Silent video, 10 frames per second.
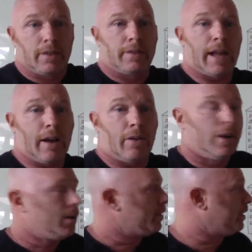Now,
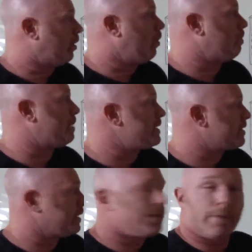the whole
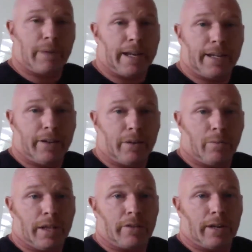business, depending on
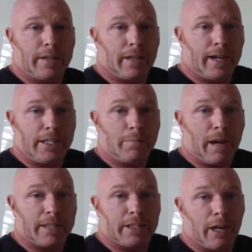or not the
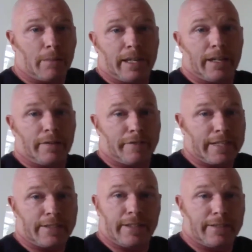icebox company had
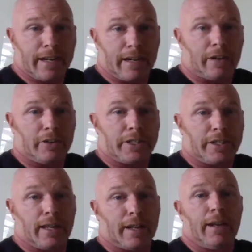invested in technology
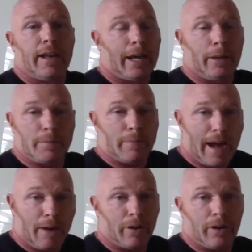that helped
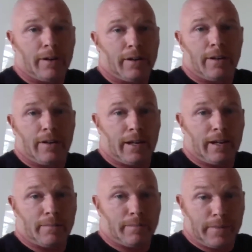power
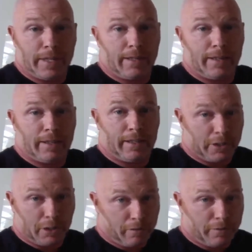the
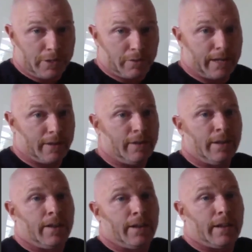electric refrigerator,
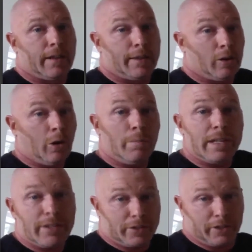their whole
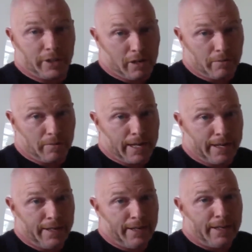business could have gone away.
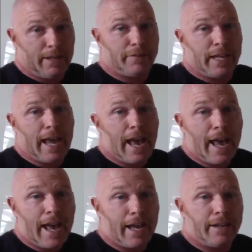If they
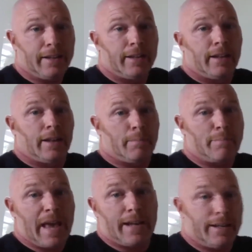had
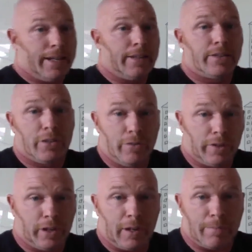bet into
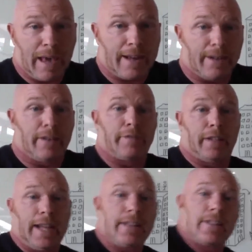their competitive
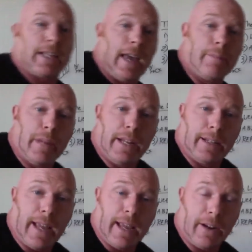landscape, meaning
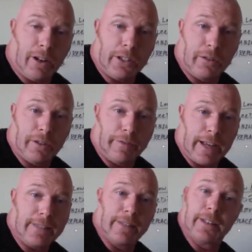they had also
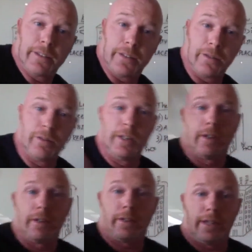invested into
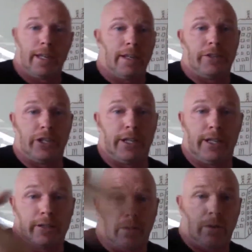the
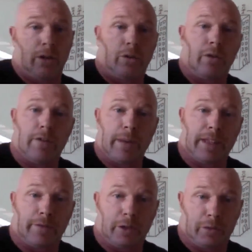GEs of the world or whoever made
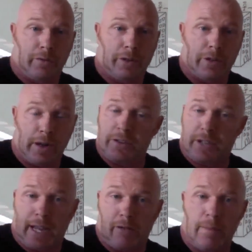the first refrigerators, I
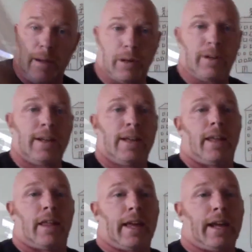can't remember,
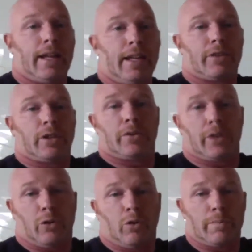then even though their
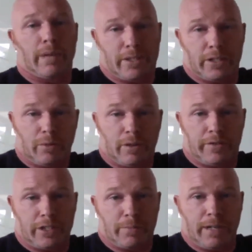core business would have
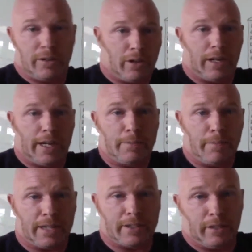disappeared called
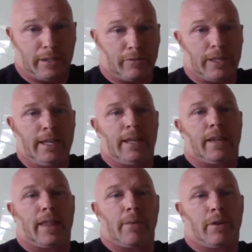icebox delivery,
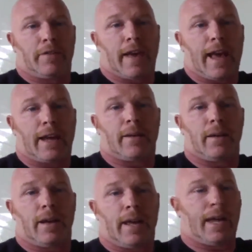they would have had
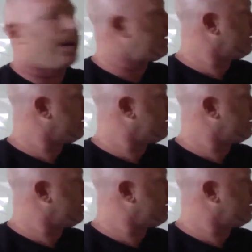a